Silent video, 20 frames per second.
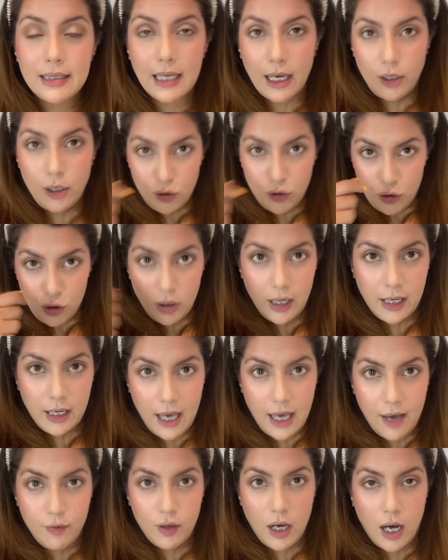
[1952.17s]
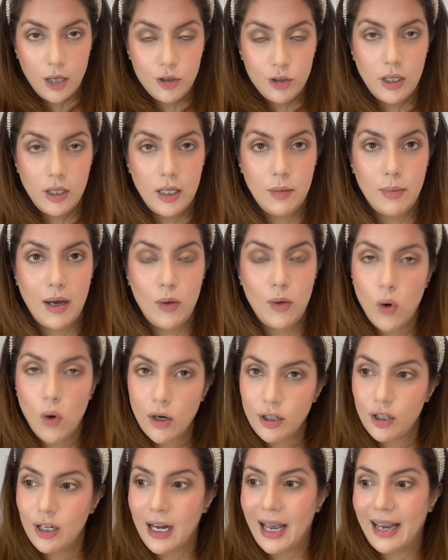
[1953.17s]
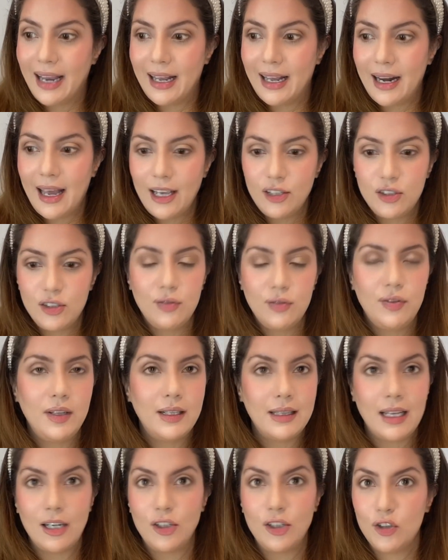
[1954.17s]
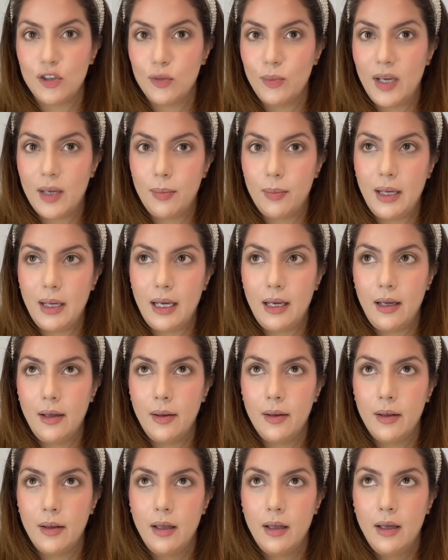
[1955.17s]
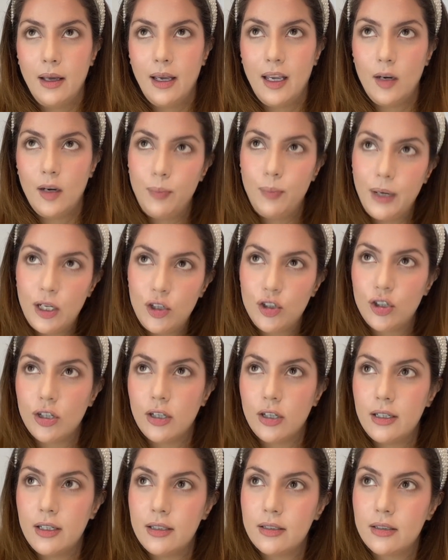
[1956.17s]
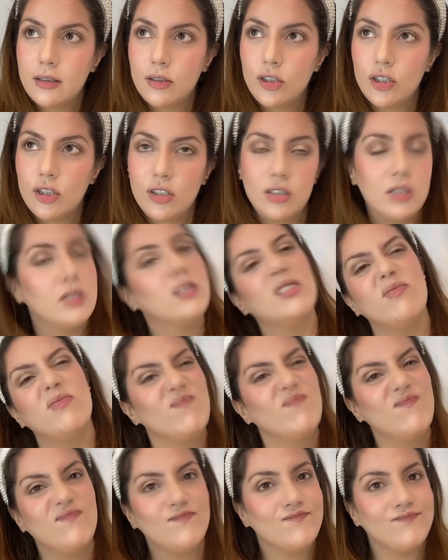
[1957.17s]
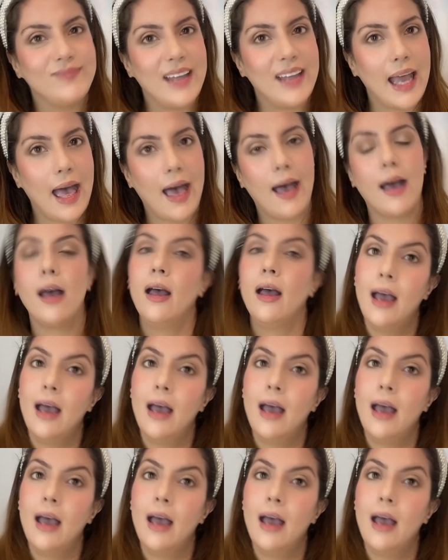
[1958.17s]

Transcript: I used to like have kajal in my waterline, and I used to feel that used to make me in pictures just nah.